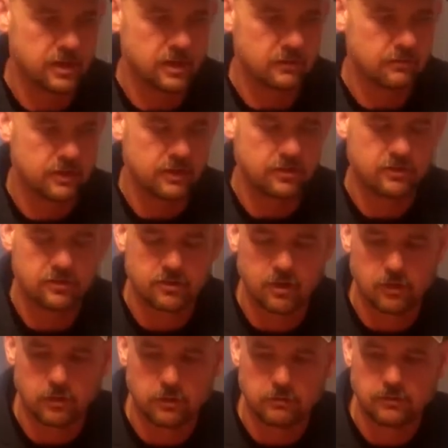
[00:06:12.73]
any of these
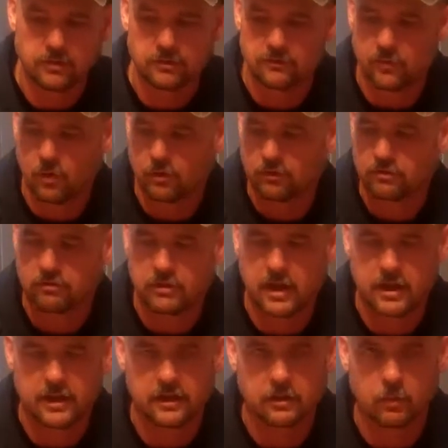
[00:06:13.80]
stoves as far as
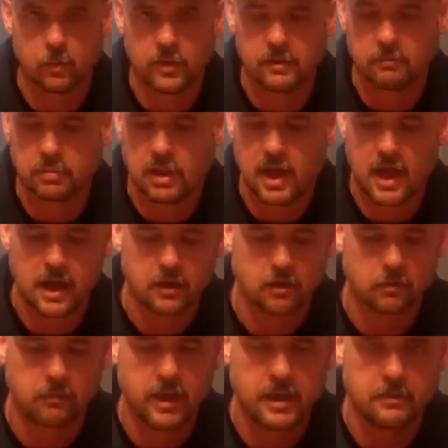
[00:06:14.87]
creating a wind block
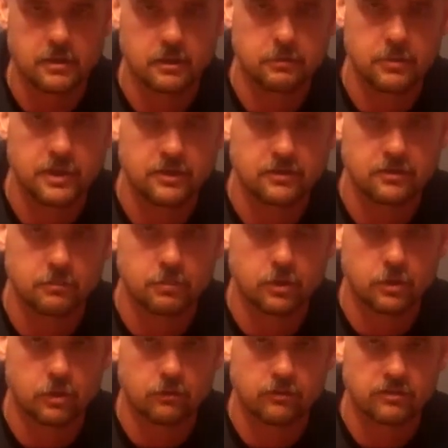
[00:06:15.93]
or maybe a piece to
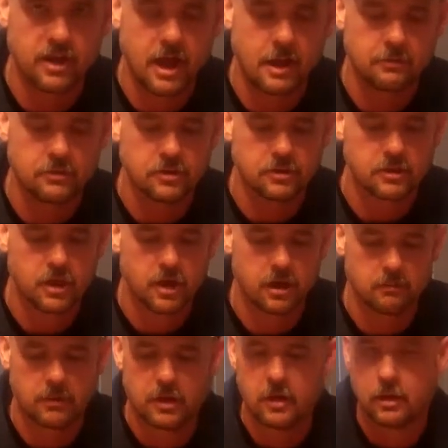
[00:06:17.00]
put over top of your
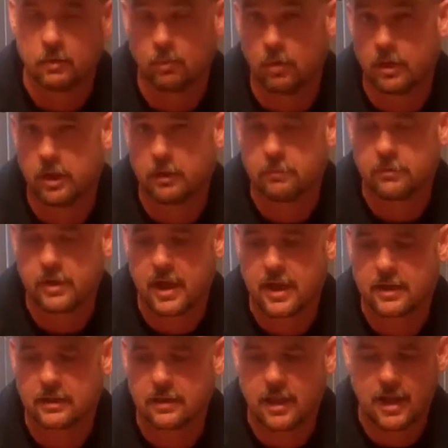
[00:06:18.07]
cup will help you
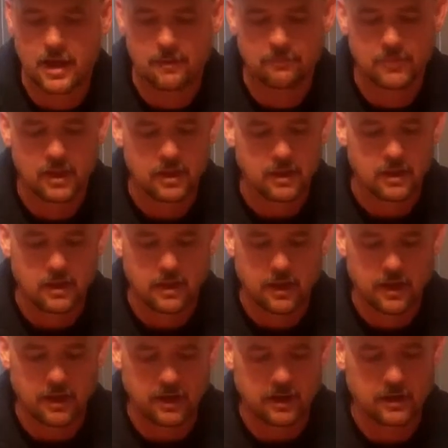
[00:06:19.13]
out a lot.
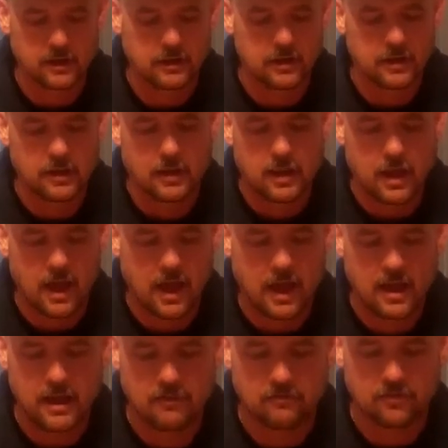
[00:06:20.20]
And
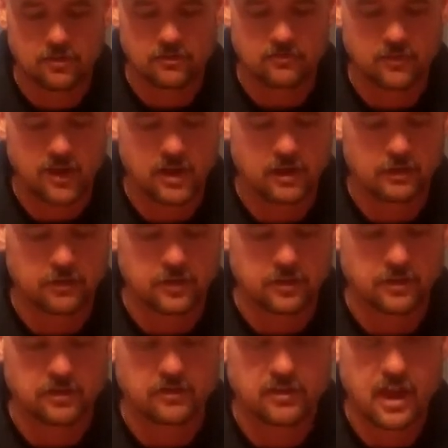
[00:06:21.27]
I have just found
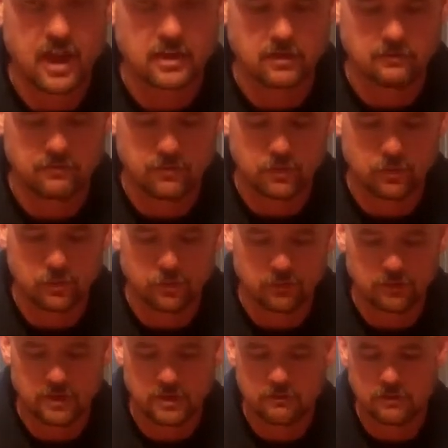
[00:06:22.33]
that the solid
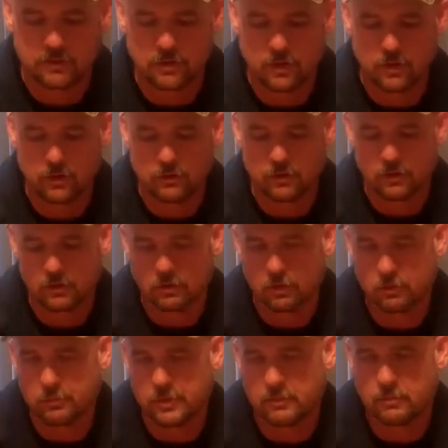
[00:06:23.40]
fuels, even though they're a
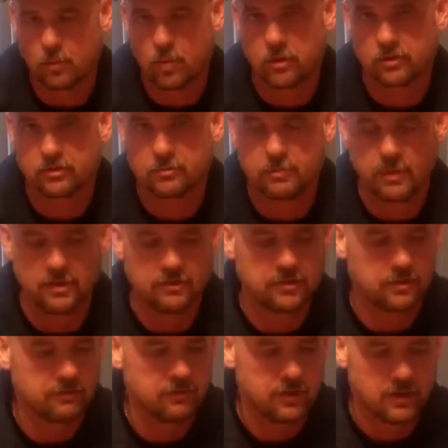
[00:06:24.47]
little bit more
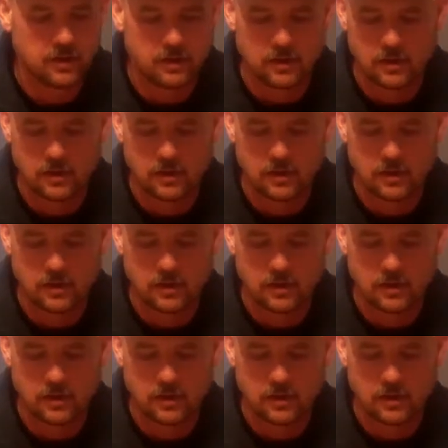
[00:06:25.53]
expensive,